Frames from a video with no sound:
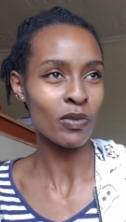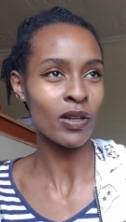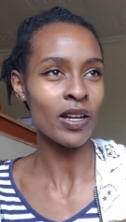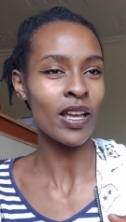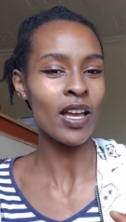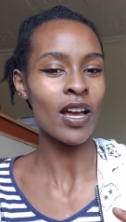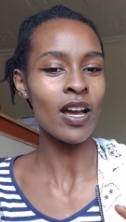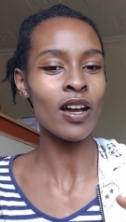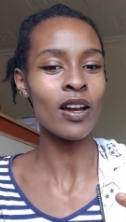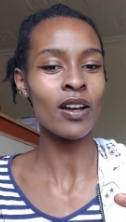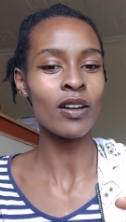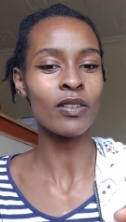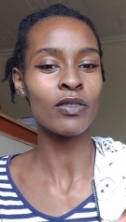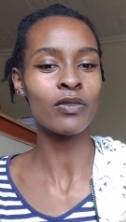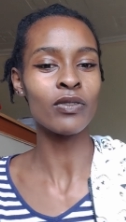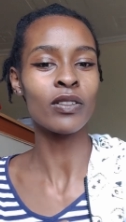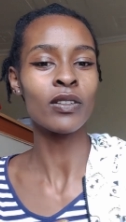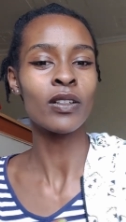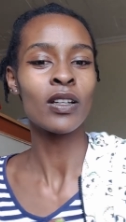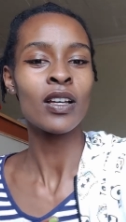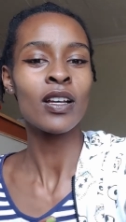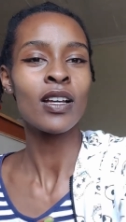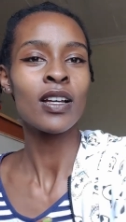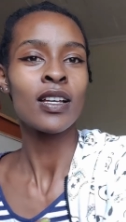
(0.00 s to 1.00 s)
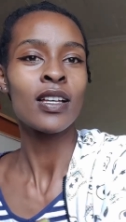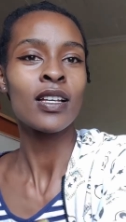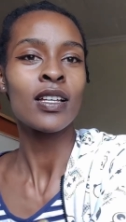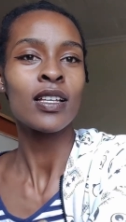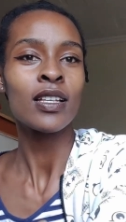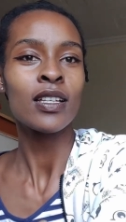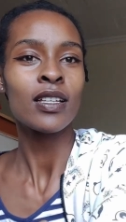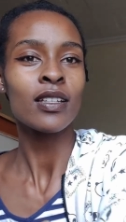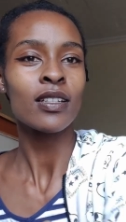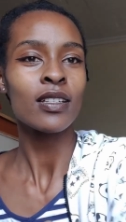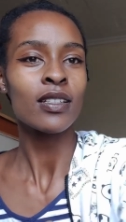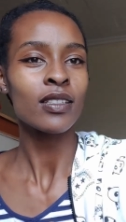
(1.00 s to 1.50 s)
but I have
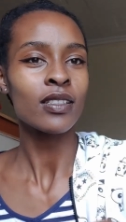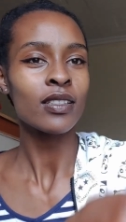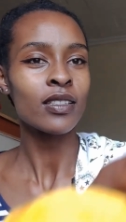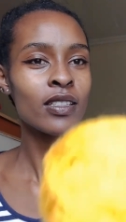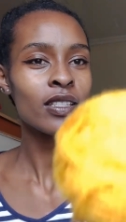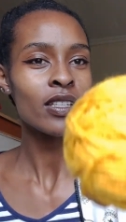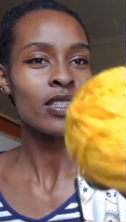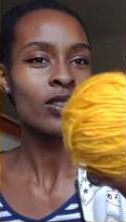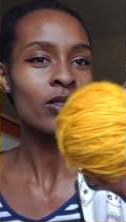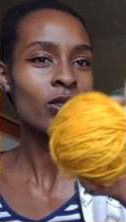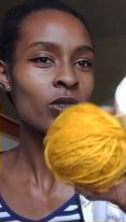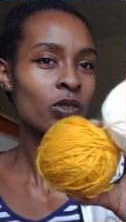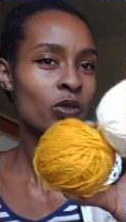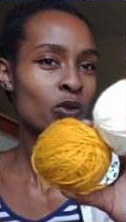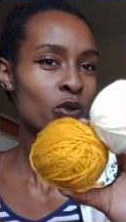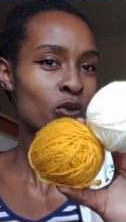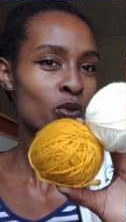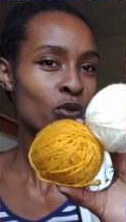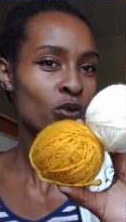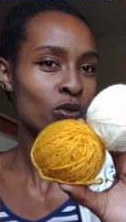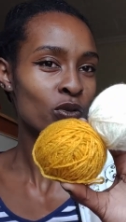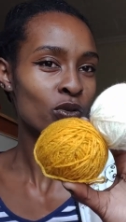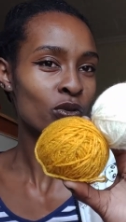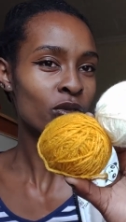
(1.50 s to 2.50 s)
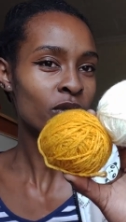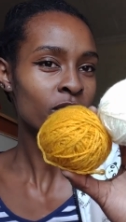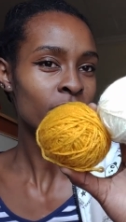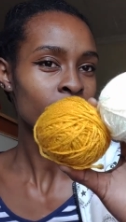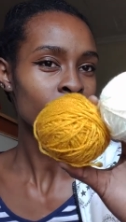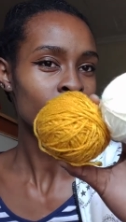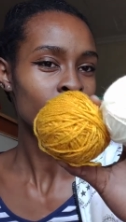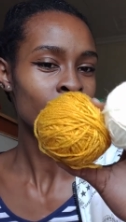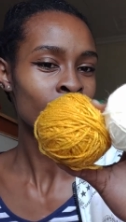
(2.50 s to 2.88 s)
these two.